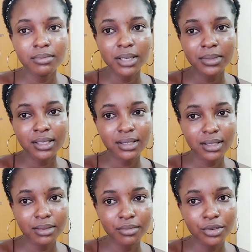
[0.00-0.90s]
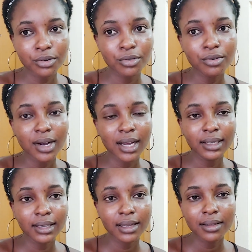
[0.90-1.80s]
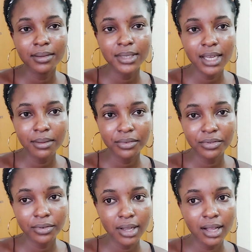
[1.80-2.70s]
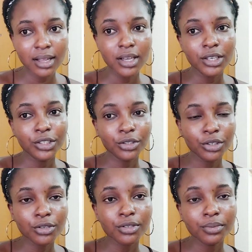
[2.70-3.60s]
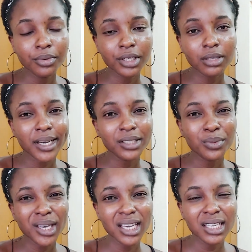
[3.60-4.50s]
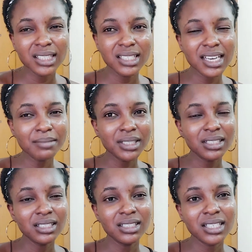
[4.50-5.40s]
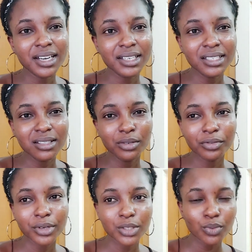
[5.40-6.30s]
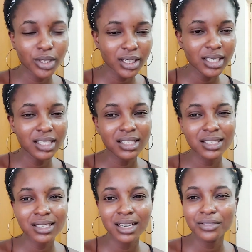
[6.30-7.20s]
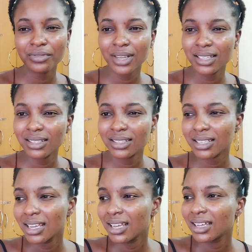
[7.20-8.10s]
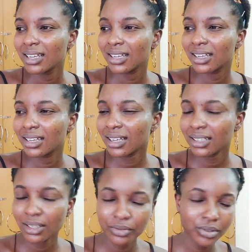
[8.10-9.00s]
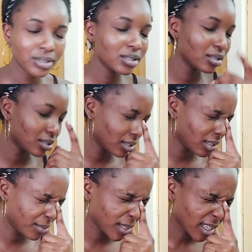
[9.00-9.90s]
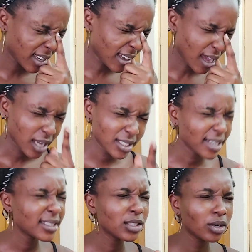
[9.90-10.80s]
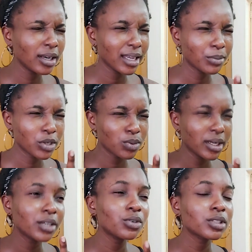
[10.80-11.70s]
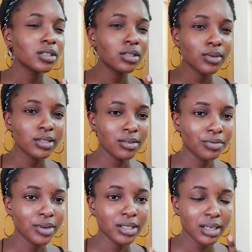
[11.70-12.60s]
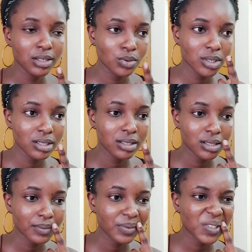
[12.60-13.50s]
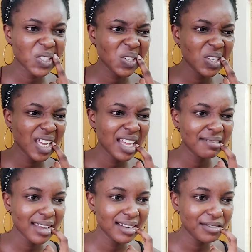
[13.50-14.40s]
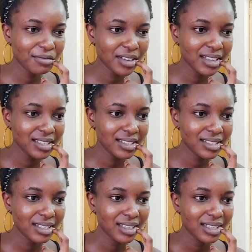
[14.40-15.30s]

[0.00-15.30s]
maybe semo and yam flour, you could also bring it. By the way, the yam in India is different. What they eat is elephant. I've forgotten the name. I checked it online because when I cooked it, it was different and it wasn't. So they have elephants.